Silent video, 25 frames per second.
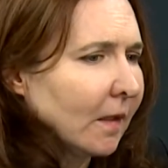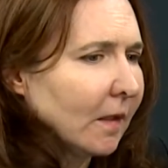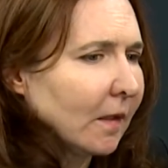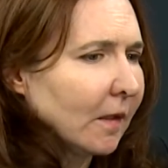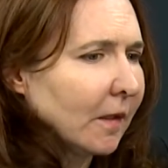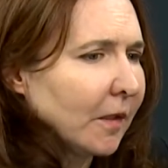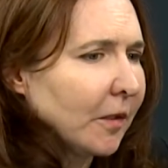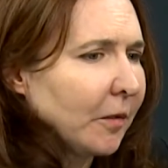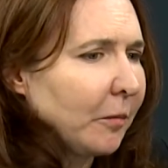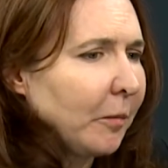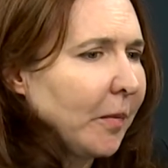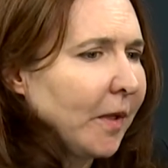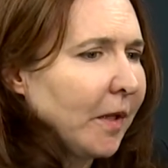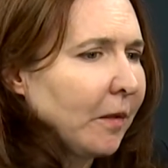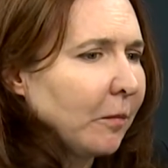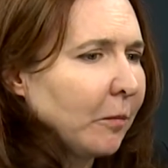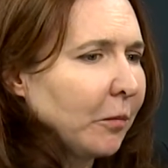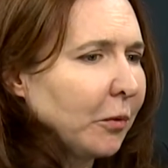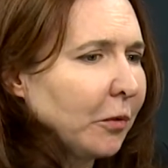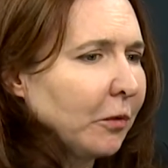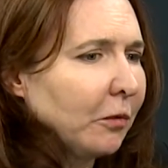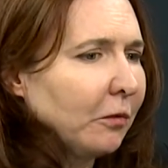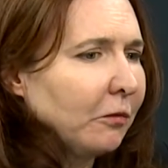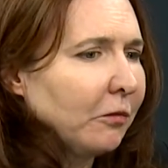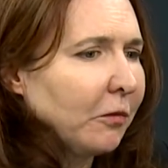can be
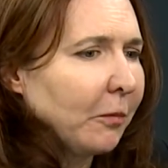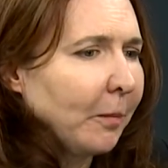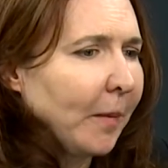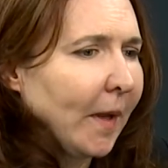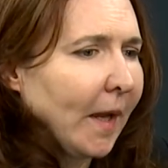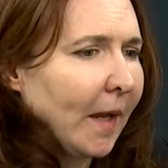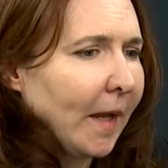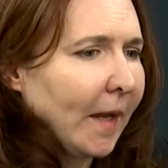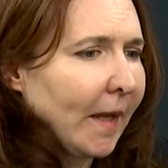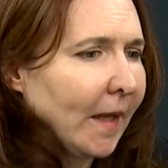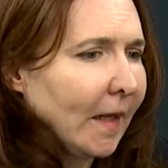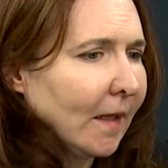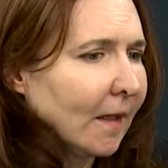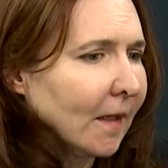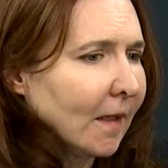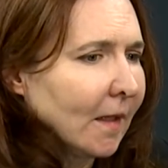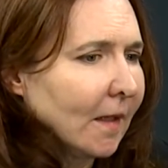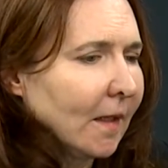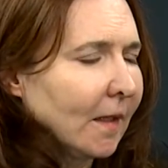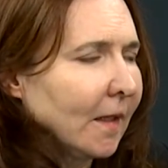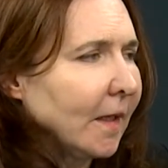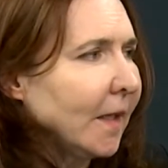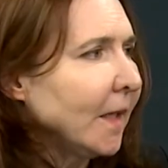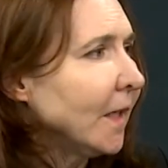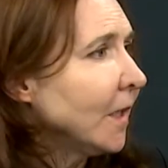improved by
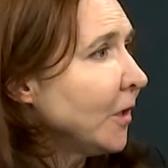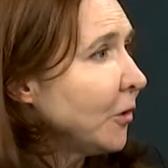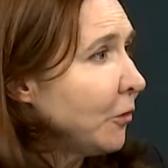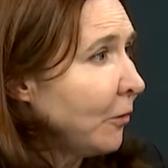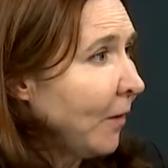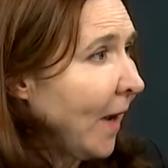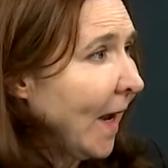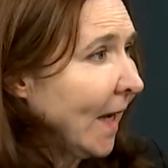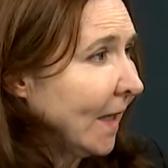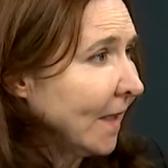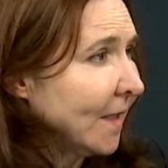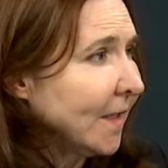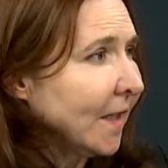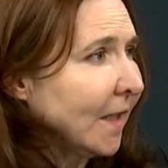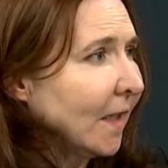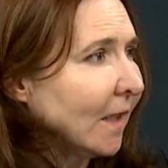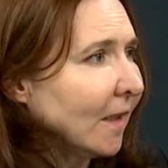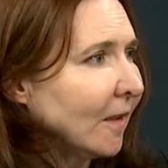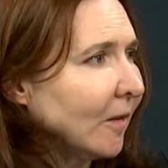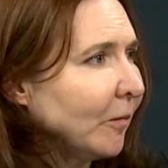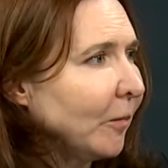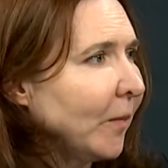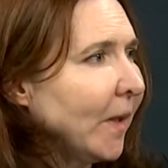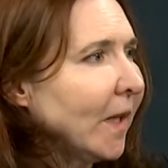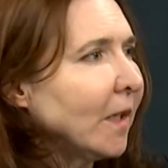
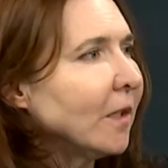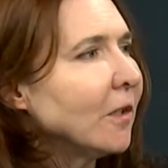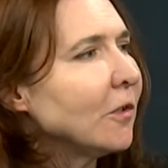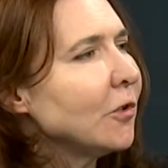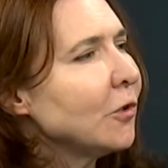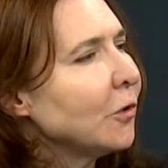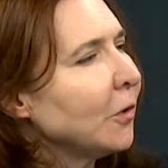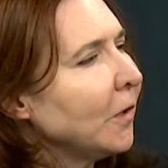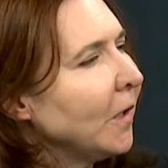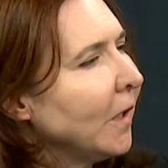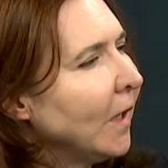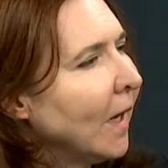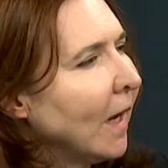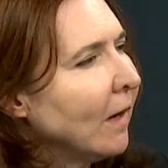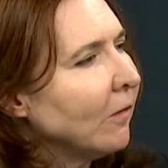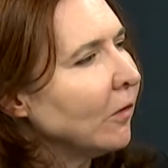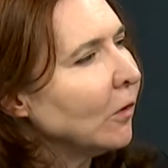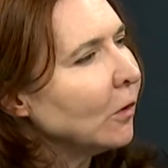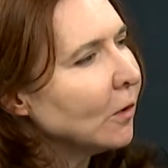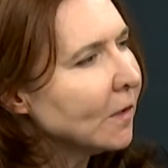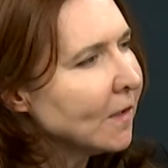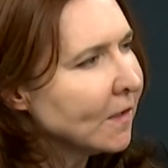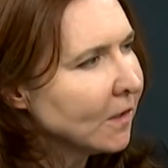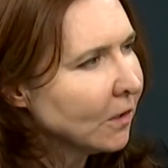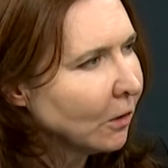interacting, making sure that you have a
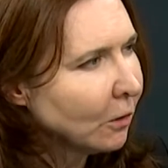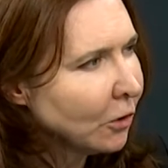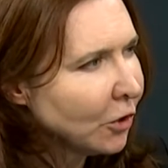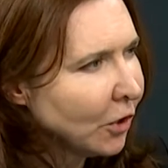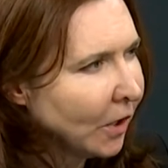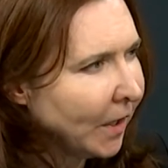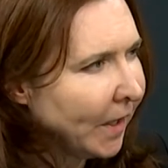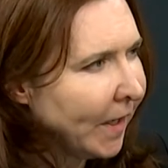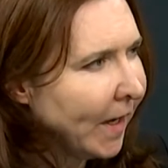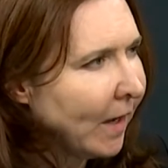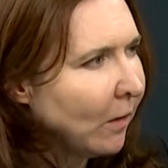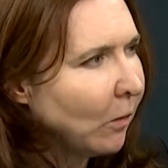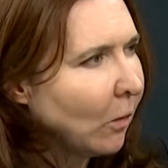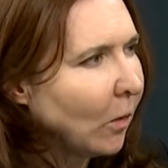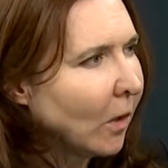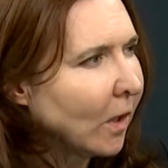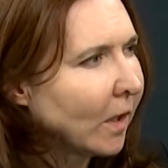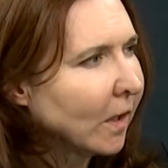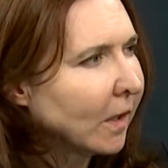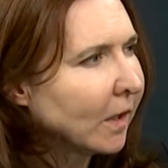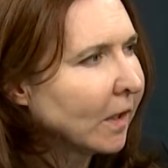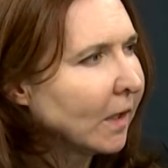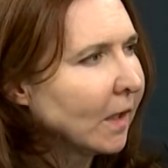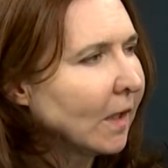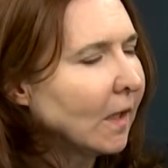good social network,